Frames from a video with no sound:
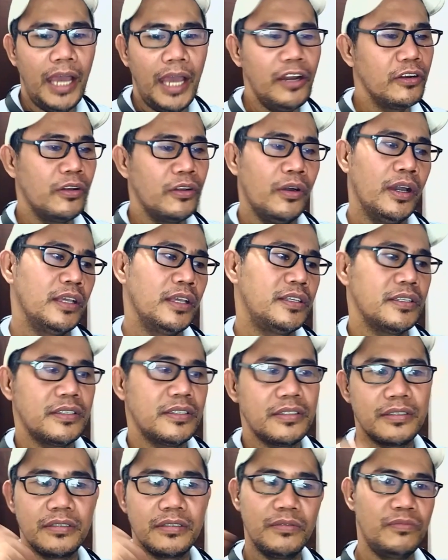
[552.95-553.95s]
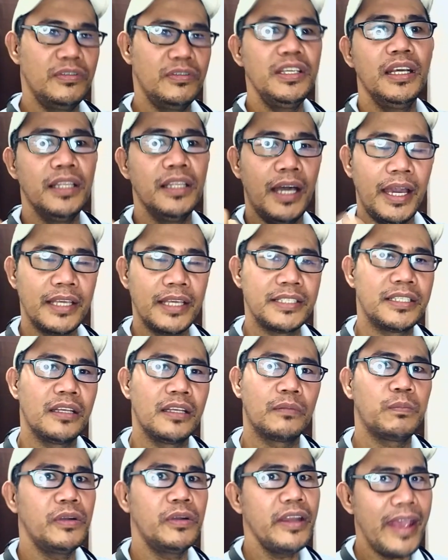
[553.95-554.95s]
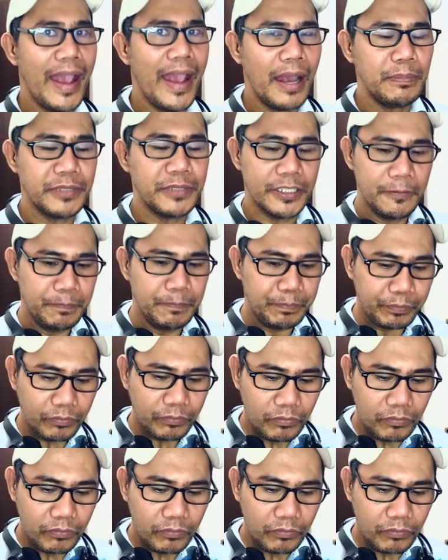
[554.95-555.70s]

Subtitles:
don't know, I just realized that perhaps